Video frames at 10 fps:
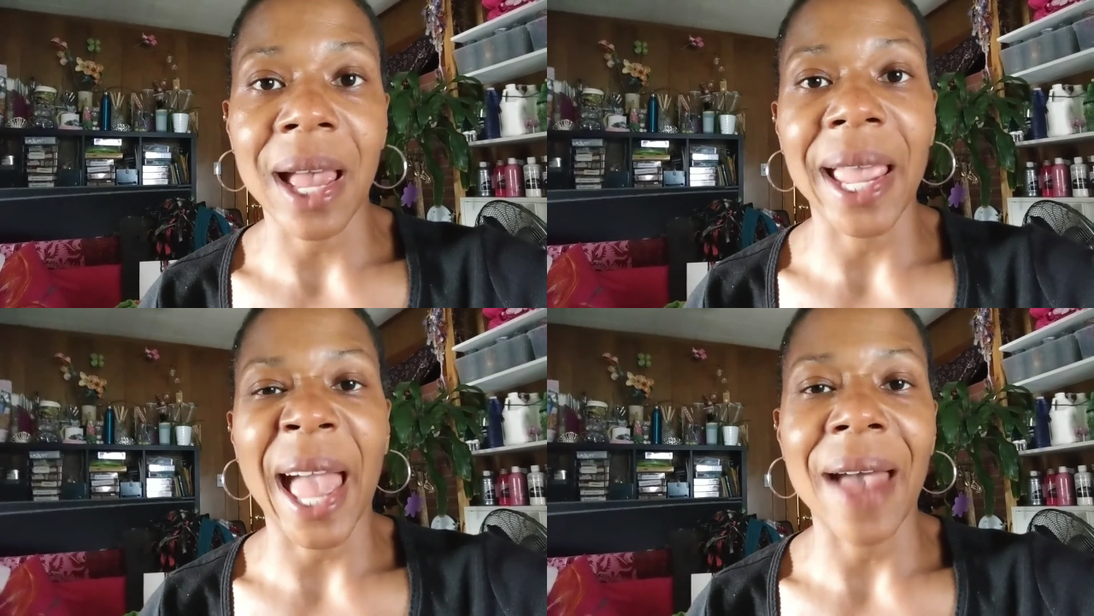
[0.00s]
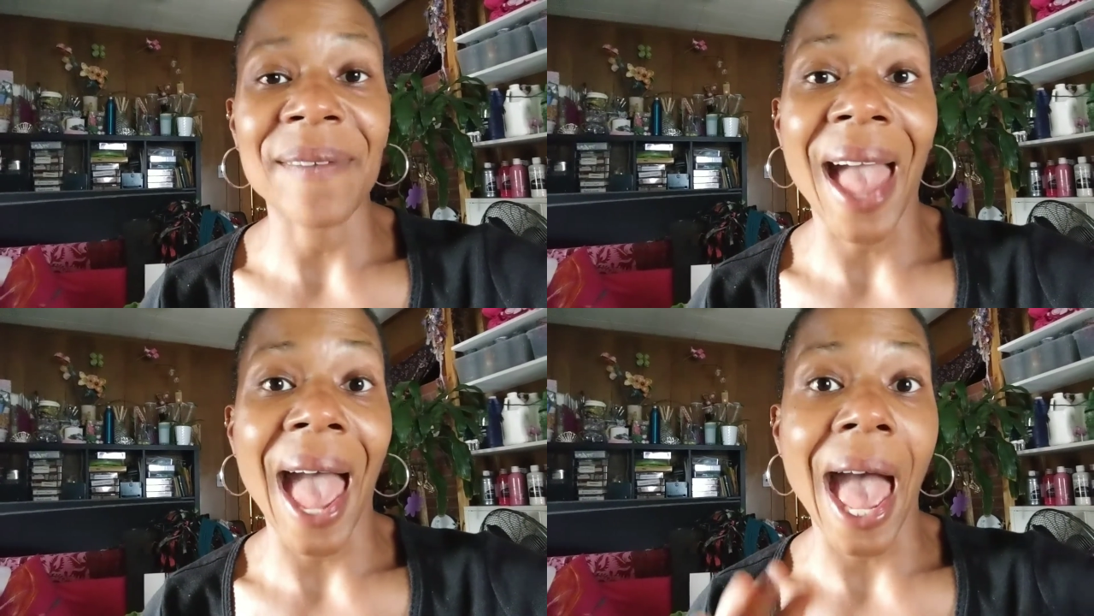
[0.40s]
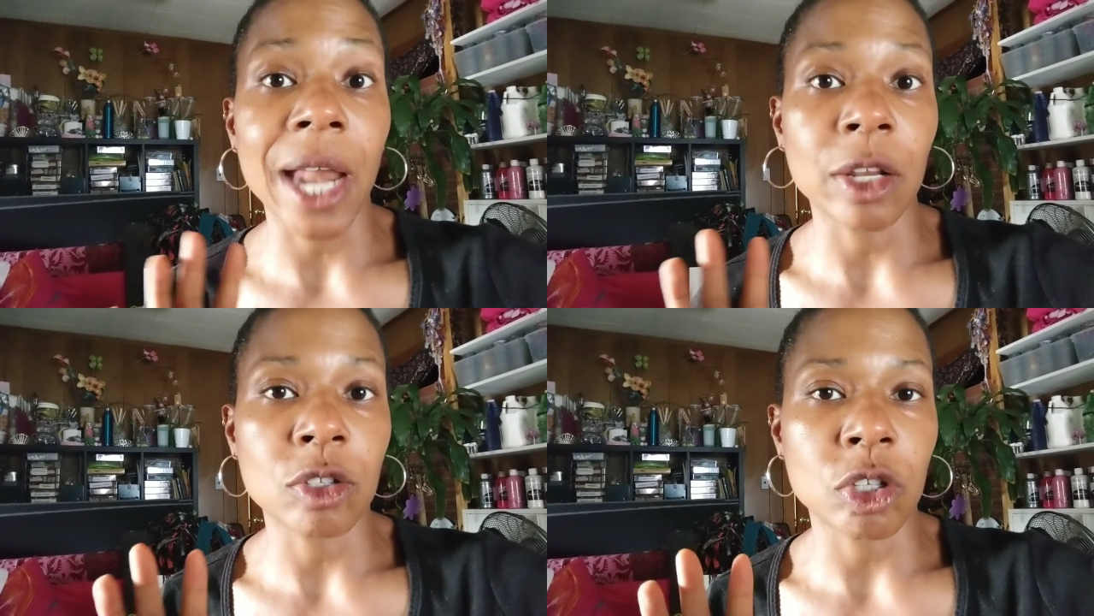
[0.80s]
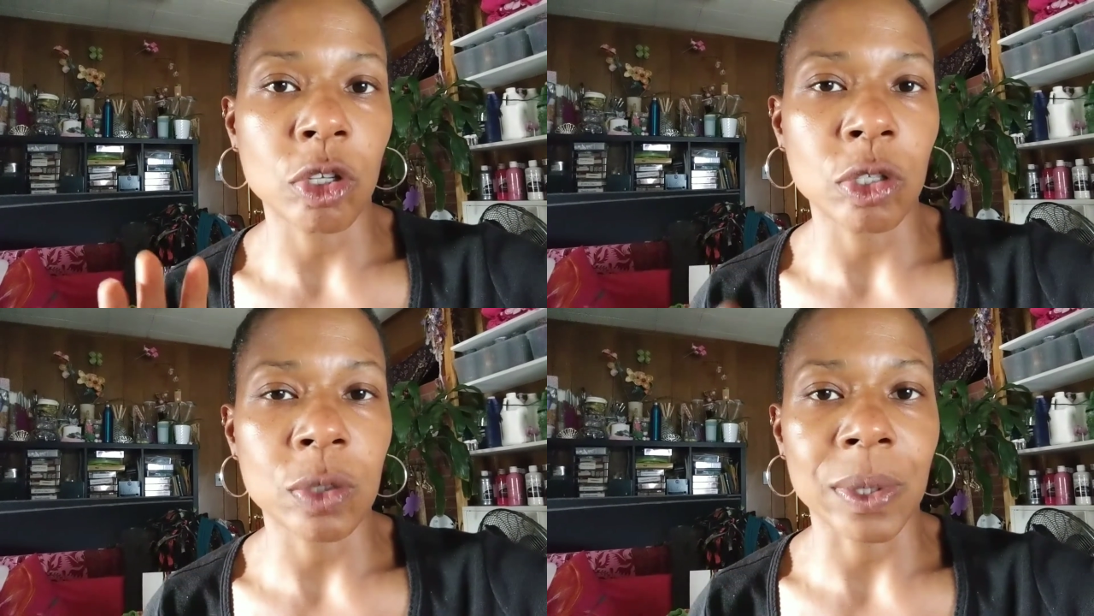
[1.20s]
I have
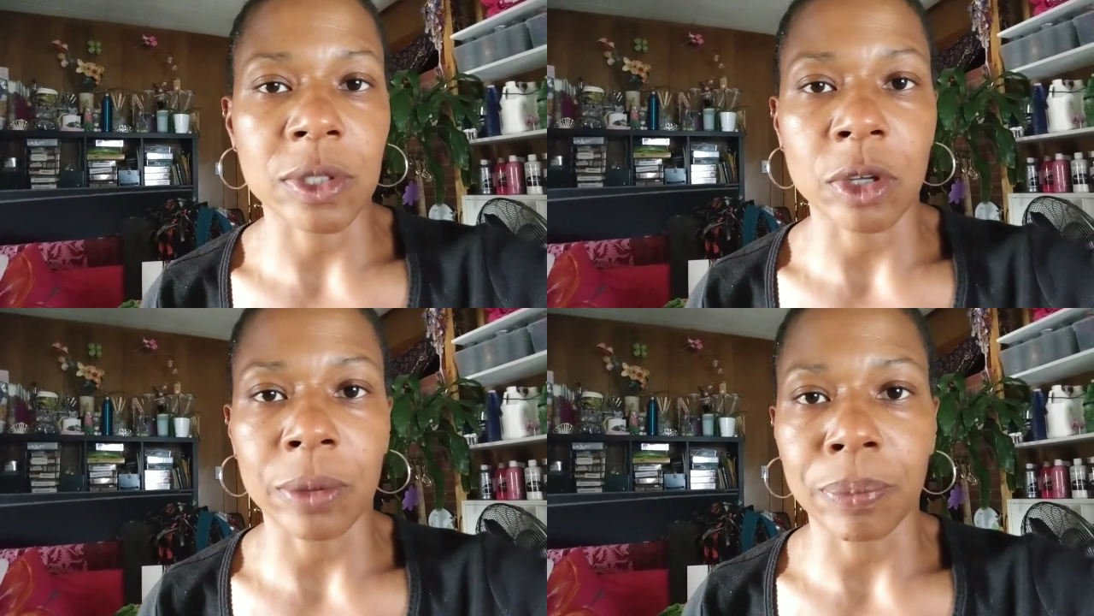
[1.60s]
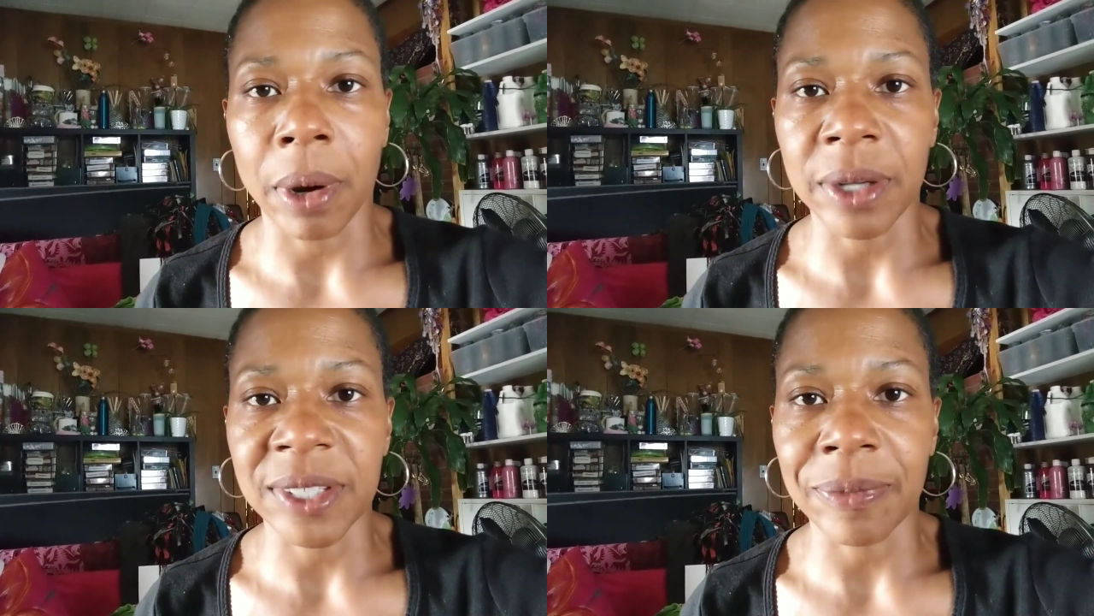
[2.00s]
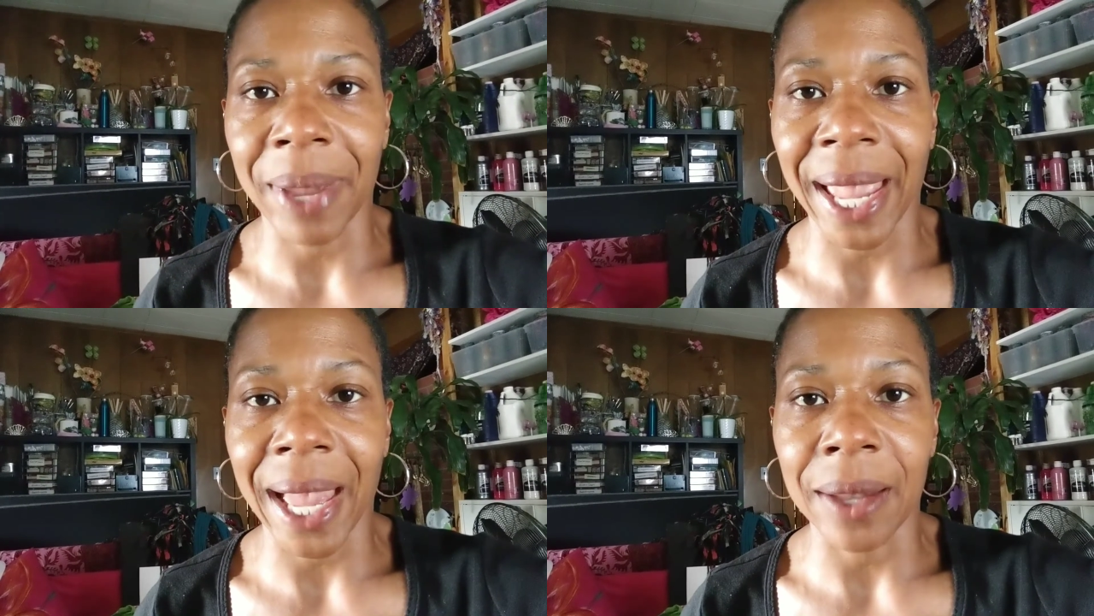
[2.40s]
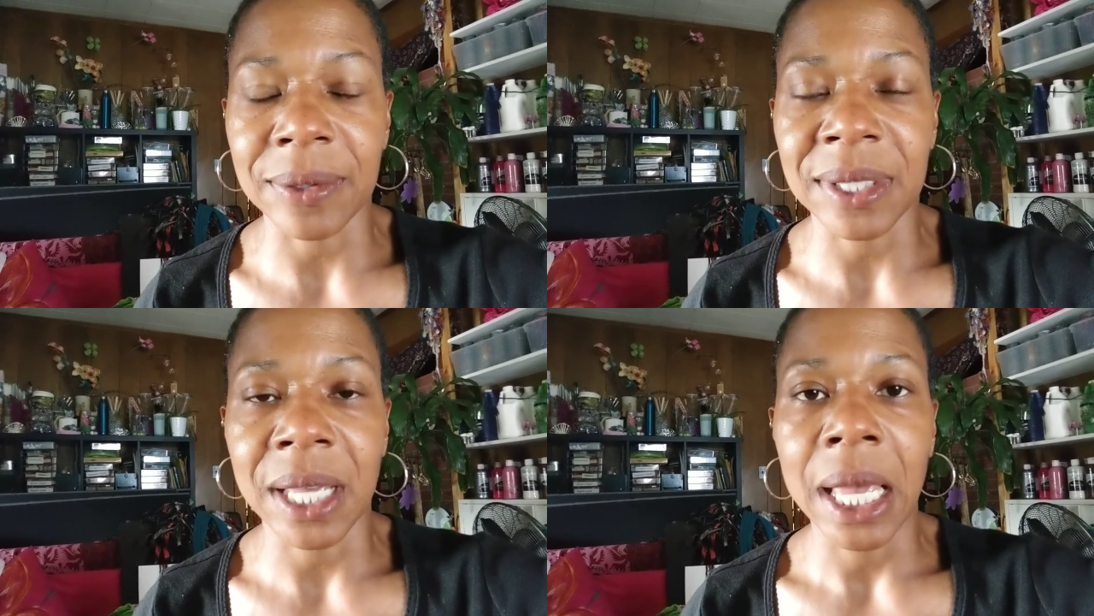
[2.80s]
attitudes with certain parts of my
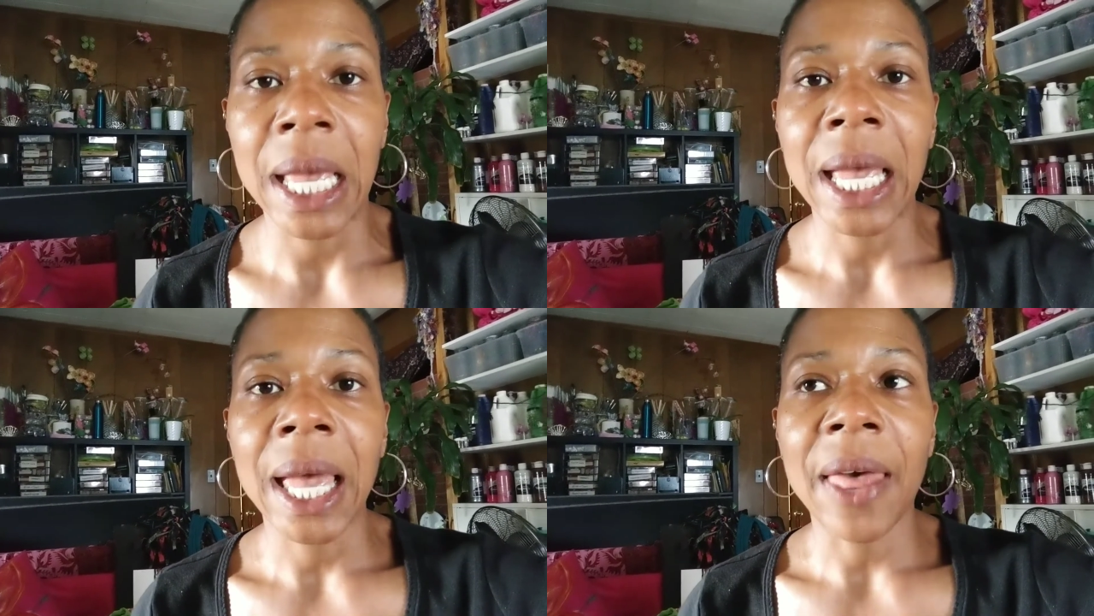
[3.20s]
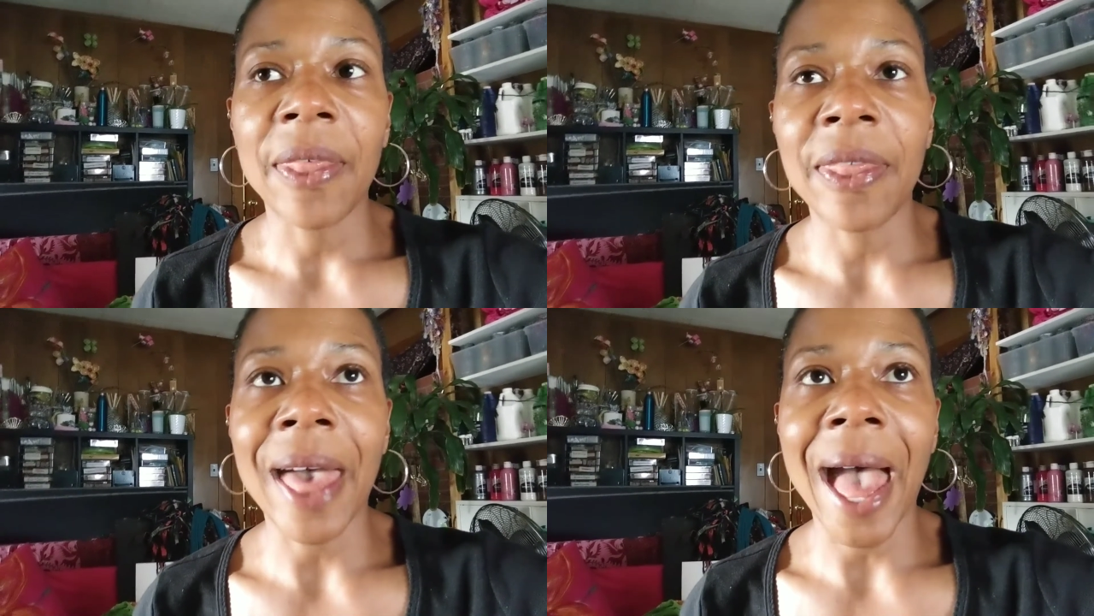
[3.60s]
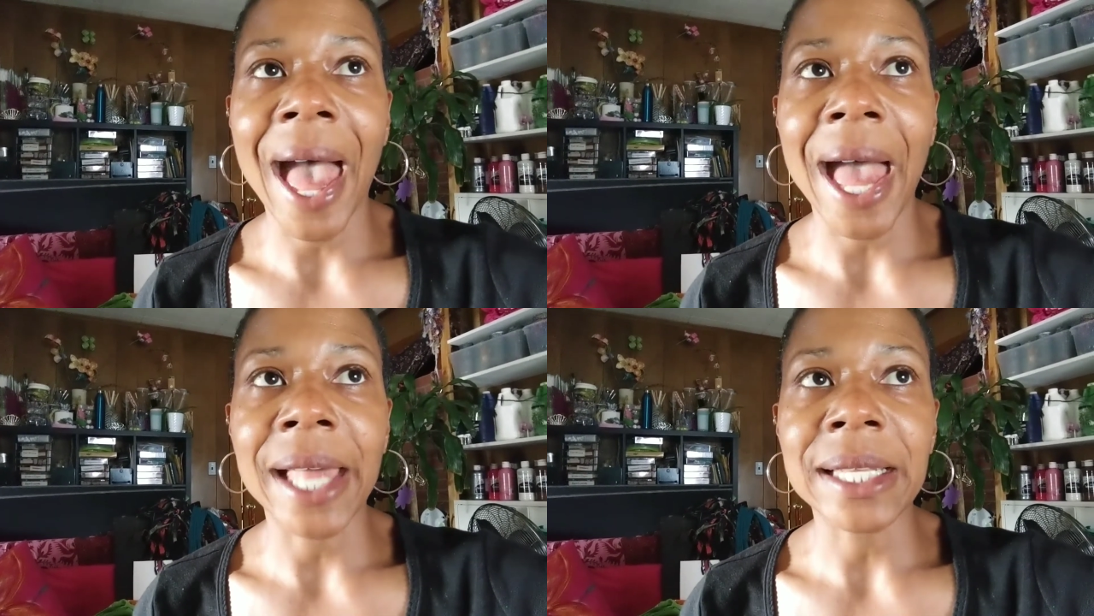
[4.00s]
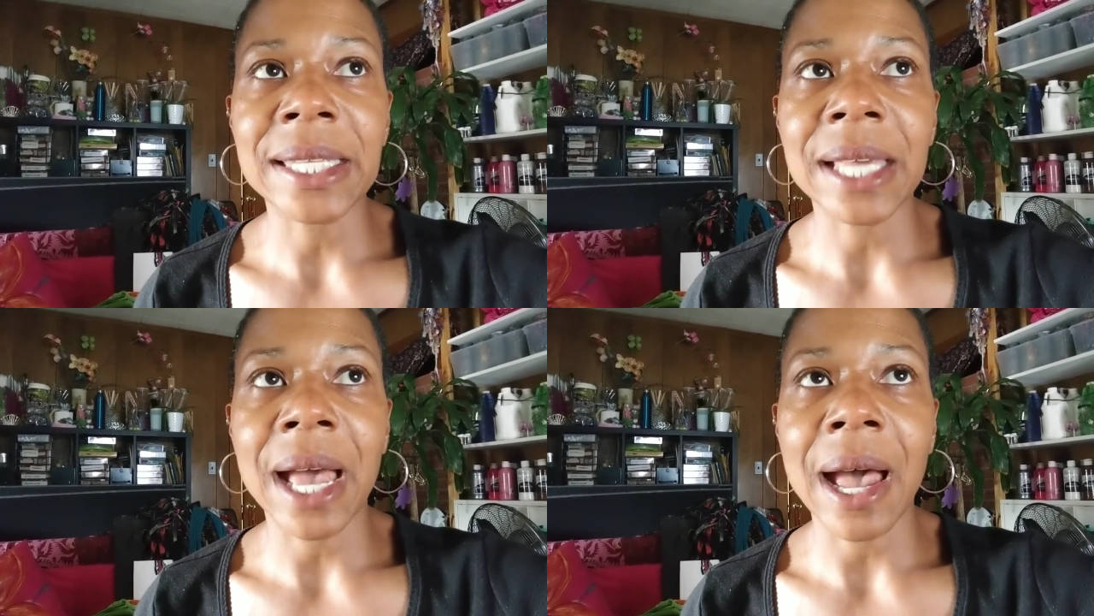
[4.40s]
house that